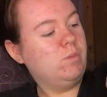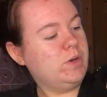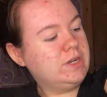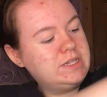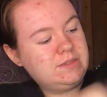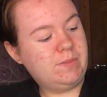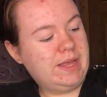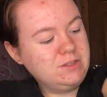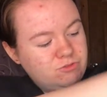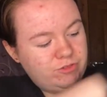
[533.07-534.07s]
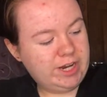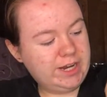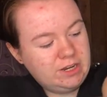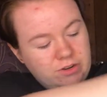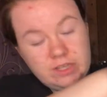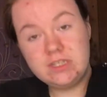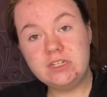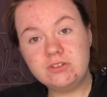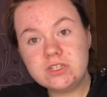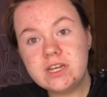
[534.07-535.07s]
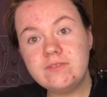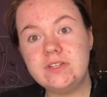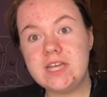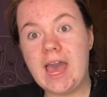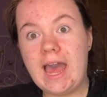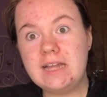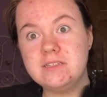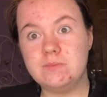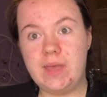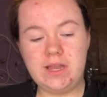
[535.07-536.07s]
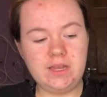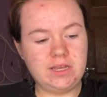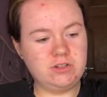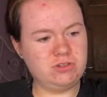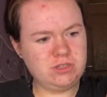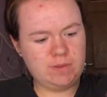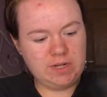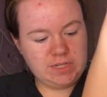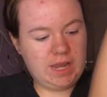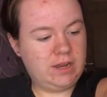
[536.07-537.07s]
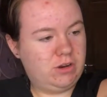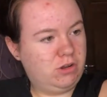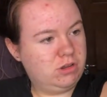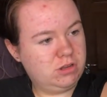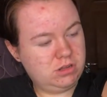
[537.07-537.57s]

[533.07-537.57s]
my god, it smells really nice. It doesn't have a tan smell, like it doesn't smell like tan at all.